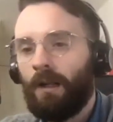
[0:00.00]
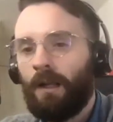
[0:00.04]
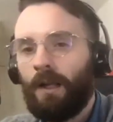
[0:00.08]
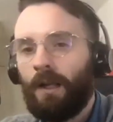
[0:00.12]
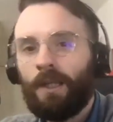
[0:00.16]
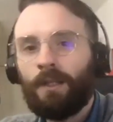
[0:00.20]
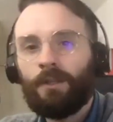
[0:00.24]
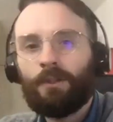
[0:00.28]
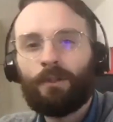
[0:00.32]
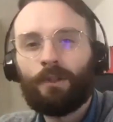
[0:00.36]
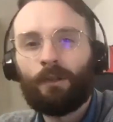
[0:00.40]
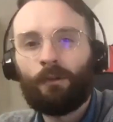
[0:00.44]

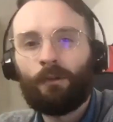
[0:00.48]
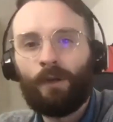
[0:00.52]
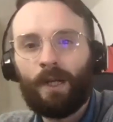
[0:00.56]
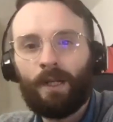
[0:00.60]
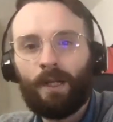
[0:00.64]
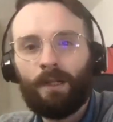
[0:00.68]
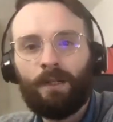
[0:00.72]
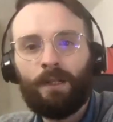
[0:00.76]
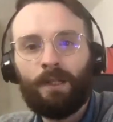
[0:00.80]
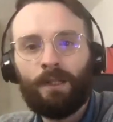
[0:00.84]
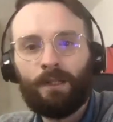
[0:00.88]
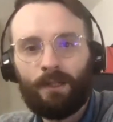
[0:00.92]

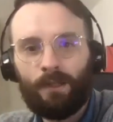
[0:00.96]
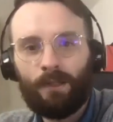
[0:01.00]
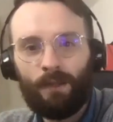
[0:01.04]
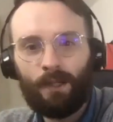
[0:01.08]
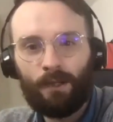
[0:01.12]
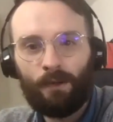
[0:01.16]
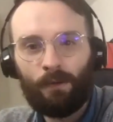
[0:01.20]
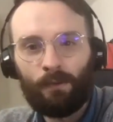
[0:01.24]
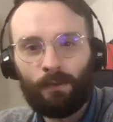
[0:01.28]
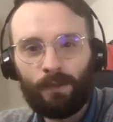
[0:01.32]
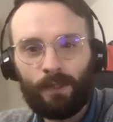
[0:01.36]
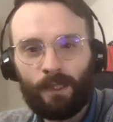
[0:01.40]
integrated into
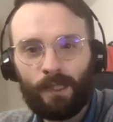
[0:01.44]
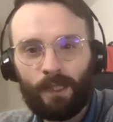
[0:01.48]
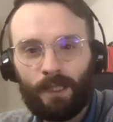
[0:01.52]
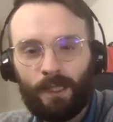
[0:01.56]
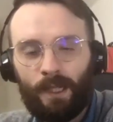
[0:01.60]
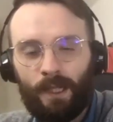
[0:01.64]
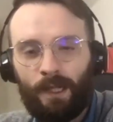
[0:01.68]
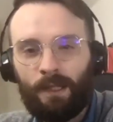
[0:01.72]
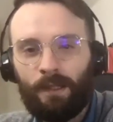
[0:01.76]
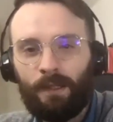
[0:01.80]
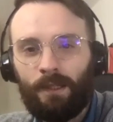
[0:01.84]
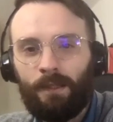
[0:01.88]
their own
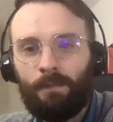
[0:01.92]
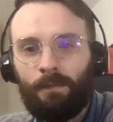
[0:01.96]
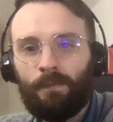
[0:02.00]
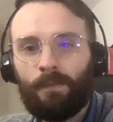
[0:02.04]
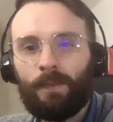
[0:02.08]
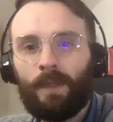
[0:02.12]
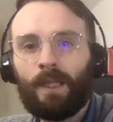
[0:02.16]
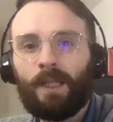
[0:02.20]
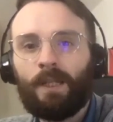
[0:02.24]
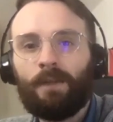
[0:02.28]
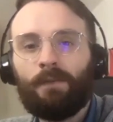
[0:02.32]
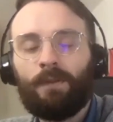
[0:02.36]
society,
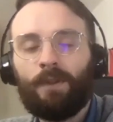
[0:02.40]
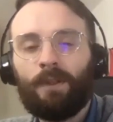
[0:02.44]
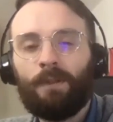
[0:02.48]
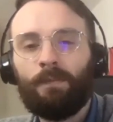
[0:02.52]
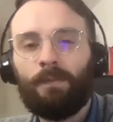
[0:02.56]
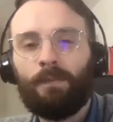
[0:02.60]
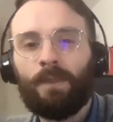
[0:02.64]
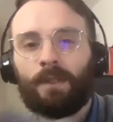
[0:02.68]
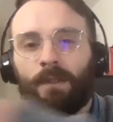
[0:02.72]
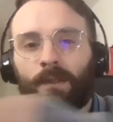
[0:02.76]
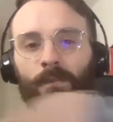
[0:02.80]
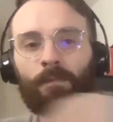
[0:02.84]
they give
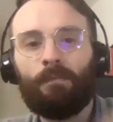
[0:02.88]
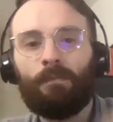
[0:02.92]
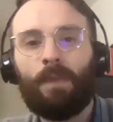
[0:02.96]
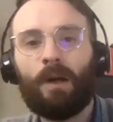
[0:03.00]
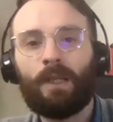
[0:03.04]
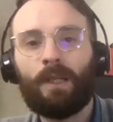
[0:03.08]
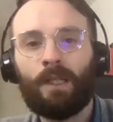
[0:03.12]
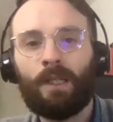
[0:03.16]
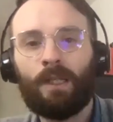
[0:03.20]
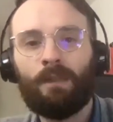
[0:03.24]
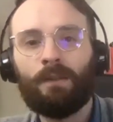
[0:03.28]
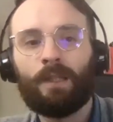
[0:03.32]
them this
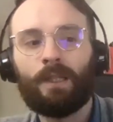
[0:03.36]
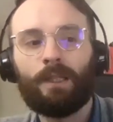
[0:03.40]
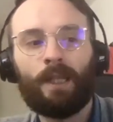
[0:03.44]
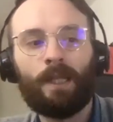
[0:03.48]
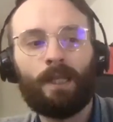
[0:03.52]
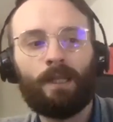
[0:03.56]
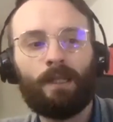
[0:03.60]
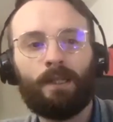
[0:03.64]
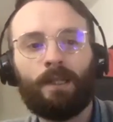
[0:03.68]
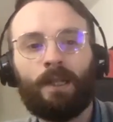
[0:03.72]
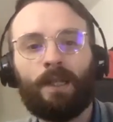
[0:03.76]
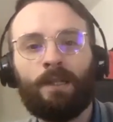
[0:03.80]
money that
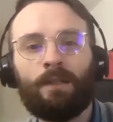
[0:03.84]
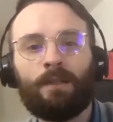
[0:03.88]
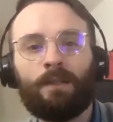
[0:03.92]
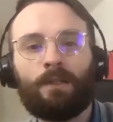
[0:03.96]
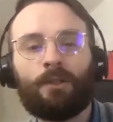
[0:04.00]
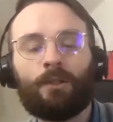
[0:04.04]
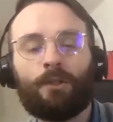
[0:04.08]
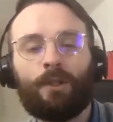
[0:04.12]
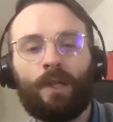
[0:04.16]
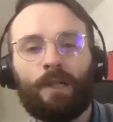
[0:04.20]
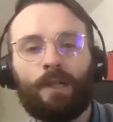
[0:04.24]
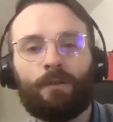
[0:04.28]
they can
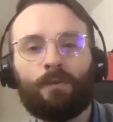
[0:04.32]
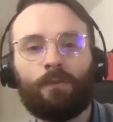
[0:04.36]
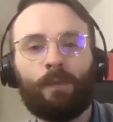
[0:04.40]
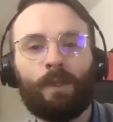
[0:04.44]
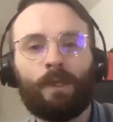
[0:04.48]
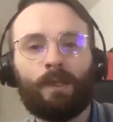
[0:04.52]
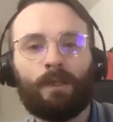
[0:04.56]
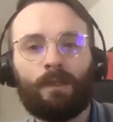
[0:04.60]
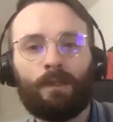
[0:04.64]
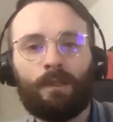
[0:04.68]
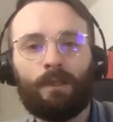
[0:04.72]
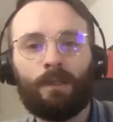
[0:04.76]
exchange
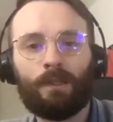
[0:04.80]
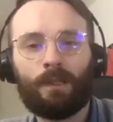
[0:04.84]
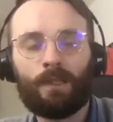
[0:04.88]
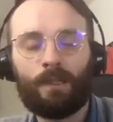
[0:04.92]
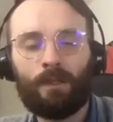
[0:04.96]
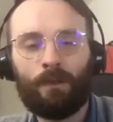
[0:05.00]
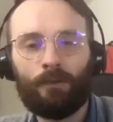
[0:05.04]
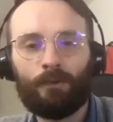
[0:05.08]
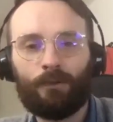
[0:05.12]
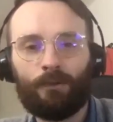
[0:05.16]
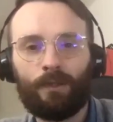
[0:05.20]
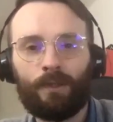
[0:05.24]
with the
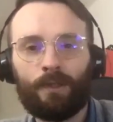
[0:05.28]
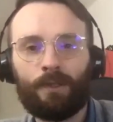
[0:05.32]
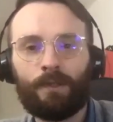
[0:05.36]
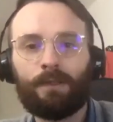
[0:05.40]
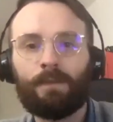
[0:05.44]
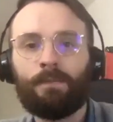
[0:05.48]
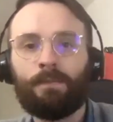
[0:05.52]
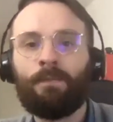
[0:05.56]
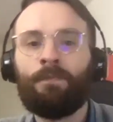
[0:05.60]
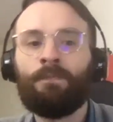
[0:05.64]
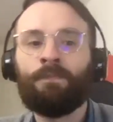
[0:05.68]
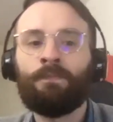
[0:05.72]

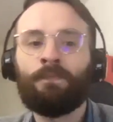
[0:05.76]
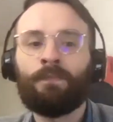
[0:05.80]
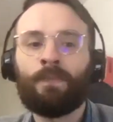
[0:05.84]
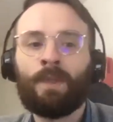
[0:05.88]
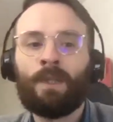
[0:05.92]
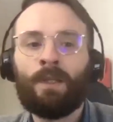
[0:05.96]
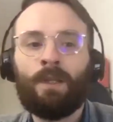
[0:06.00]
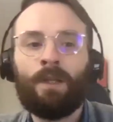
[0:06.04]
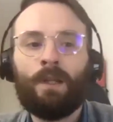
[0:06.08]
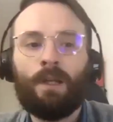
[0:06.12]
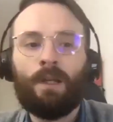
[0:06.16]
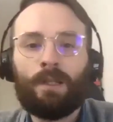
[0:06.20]
soldiers.
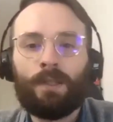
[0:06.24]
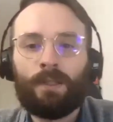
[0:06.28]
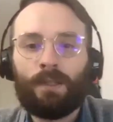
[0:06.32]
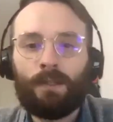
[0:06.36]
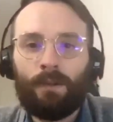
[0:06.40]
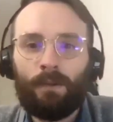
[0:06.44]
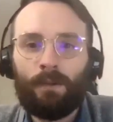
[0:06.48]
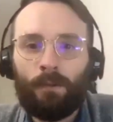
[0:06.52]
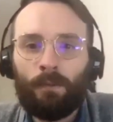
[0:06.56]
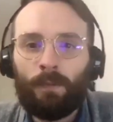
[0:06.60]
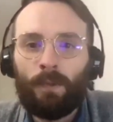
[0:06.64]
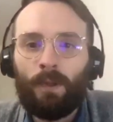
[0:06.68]
And
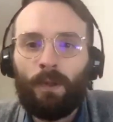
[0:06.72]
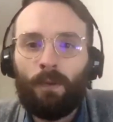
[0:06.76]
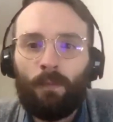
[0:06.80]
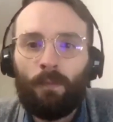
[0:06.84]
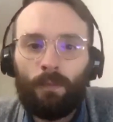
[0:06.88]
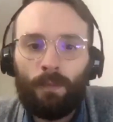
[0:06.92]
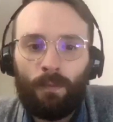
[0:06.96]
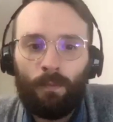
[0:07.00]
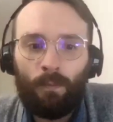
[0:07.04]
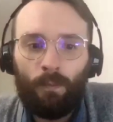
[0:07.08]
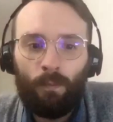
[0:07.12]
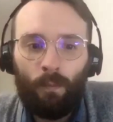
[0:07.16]
so
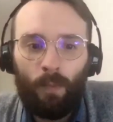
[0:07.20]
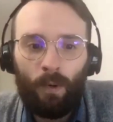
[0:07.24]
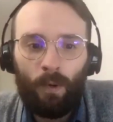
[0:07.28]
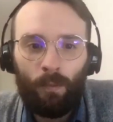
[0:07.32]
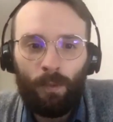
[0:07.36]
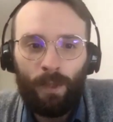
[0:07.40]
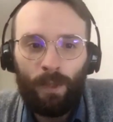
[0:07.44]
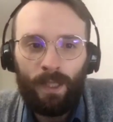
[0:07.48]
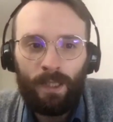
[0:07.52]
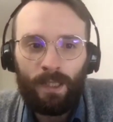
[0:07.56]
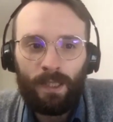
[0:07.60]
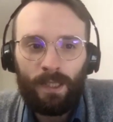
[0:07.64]
what
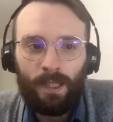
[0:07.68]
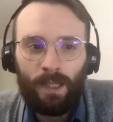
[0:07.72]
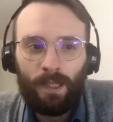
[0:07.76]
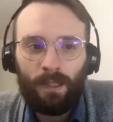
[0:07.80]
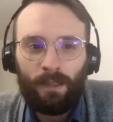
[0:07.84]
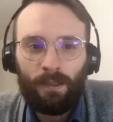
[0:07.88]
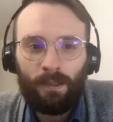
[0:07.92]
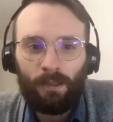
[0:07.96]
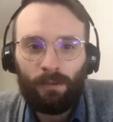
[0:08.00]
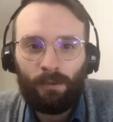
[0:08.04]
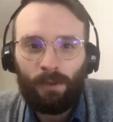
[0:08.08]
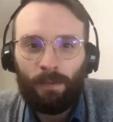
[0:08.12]
we
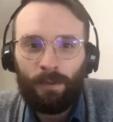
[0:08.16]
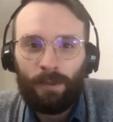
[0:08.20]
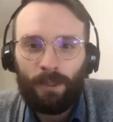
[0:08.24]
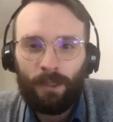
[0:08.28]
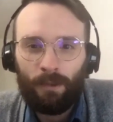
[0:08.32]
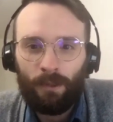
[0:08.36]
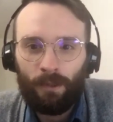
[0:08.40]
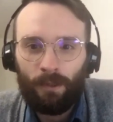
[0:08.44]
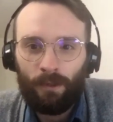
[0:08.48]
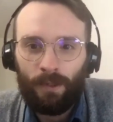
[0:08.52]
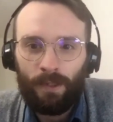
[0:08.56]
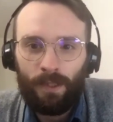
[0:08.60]
said in
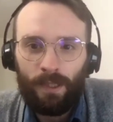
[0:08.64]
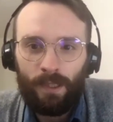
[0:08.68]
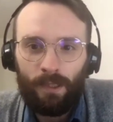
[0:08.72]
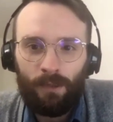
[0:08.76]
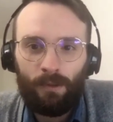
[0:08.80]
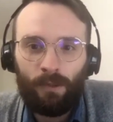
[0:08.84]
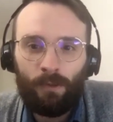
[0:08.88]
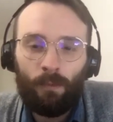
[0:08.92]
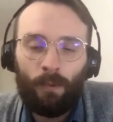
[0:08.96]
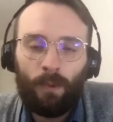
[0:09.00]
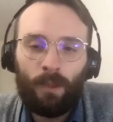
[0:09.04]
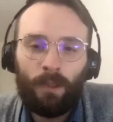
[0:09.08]

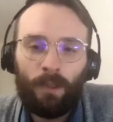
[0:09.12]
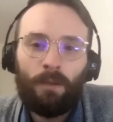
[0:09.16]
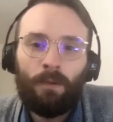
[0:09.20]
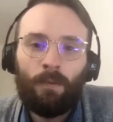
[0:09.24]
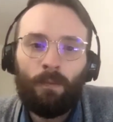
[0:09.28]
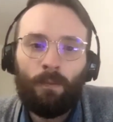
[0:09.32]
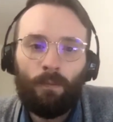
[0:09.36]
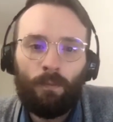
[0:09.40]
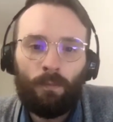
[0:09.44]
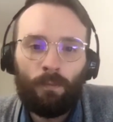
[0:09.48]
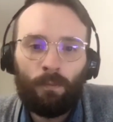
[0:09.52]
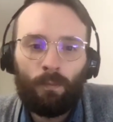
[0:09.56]
cryptocurrency, or what
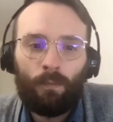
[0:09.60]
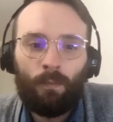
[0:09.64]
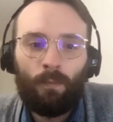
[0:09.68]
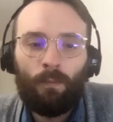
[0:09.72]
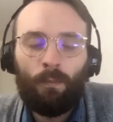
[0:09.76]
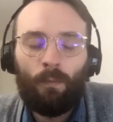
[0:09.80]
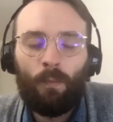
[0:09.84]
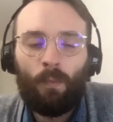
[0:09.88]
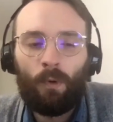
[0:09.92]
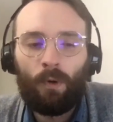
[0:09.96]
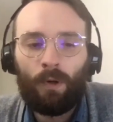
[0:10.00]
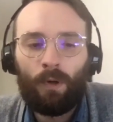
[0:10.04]

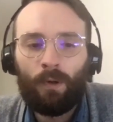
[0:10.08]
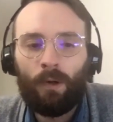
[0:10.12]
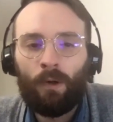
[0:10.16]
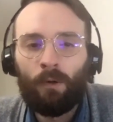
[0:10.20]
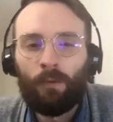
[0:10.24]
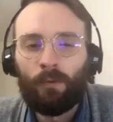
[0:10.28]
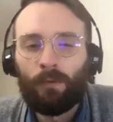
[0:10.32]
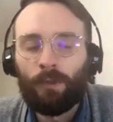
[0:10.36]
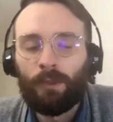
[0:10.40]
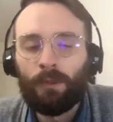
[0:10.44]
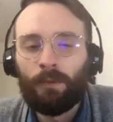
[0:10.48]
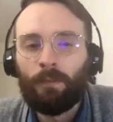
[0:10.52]

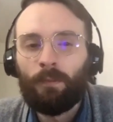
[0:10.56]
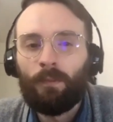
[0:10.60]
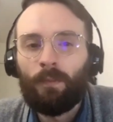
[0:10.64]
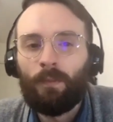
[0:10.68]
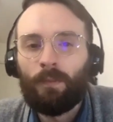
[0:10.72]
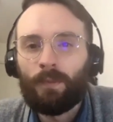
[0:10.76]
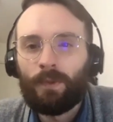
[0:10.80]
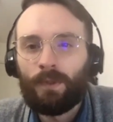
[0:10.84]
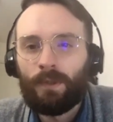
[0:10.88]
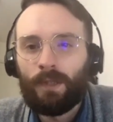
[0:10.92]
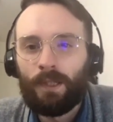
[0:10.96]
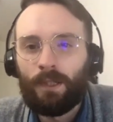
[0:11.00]
moreover
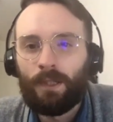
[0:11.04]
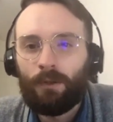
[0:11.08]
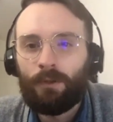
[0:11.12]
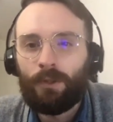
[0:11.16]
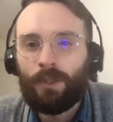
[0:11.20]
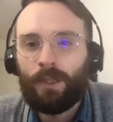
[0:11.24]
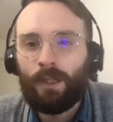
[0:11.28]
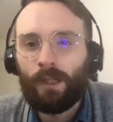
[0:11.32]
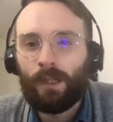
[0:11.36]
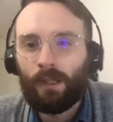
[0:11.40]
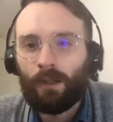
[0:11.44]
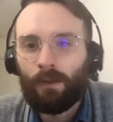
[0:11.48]

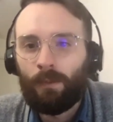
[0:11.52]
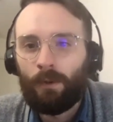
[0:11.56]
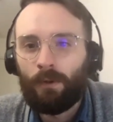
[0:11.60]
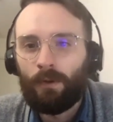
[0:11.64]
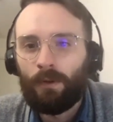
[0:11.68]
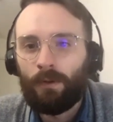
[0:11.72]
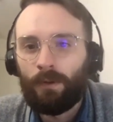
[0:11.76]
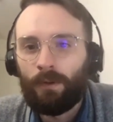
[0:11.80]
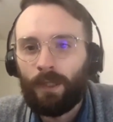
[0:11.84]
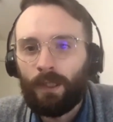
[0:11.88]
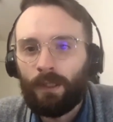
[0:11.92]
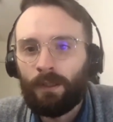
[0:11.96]
Satoshi
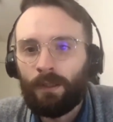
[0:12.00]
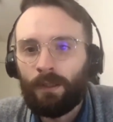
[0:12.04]
Nakamoto did